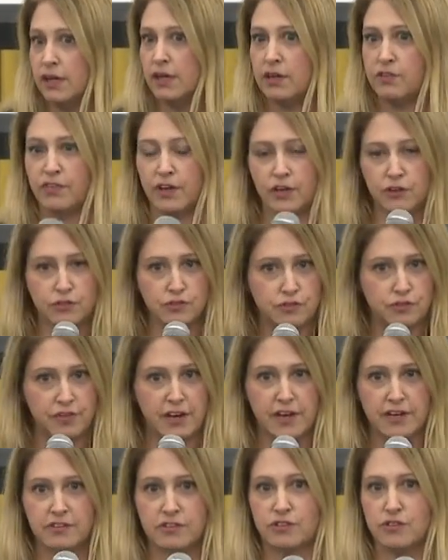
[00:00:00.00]
If I go too
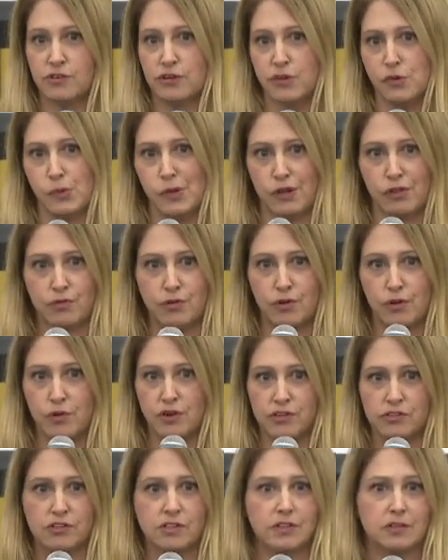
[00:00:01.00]
fast or you want to throw a
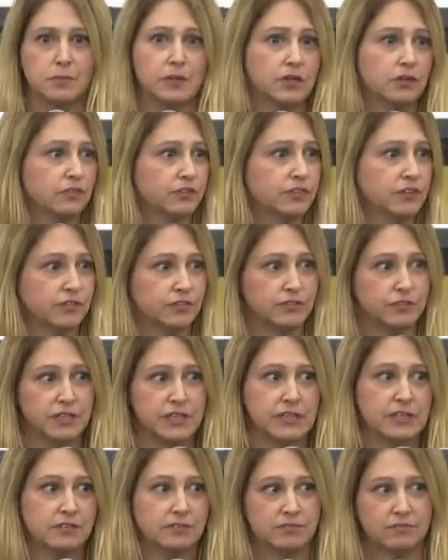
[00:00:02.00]
question in the middle, feel
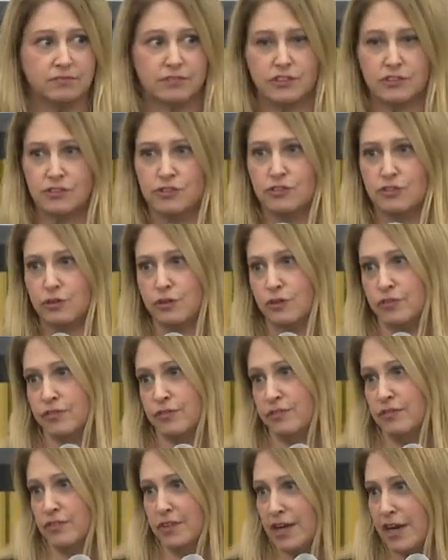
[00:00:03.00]
free. This is sort of
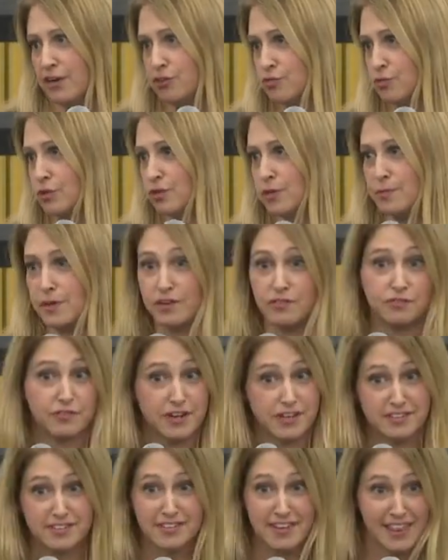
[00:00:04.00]
casual among
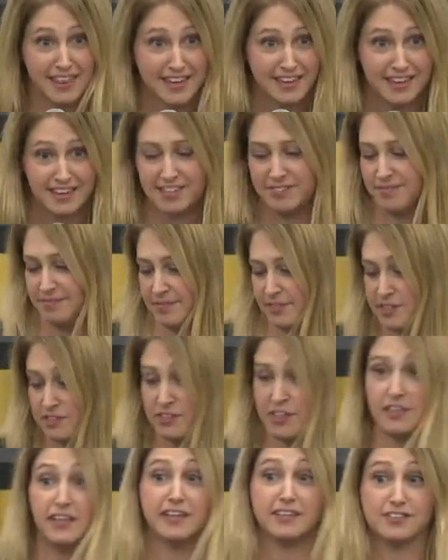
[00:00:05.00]
friends, I think. At least
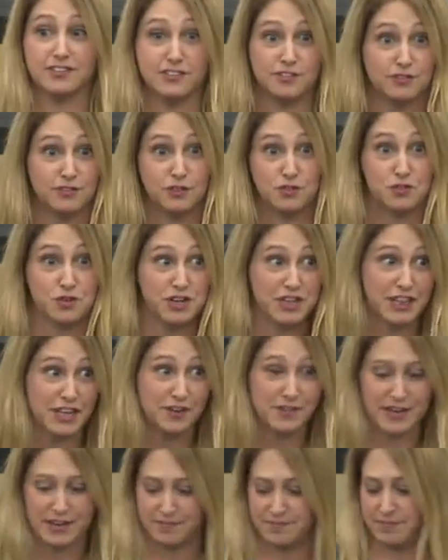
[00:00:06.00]
I'd like to treat it
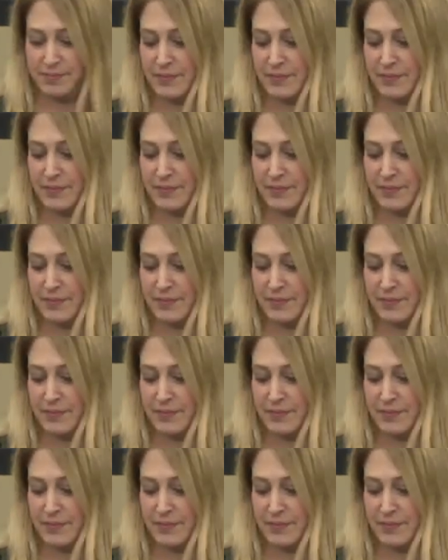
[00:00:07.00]
that way.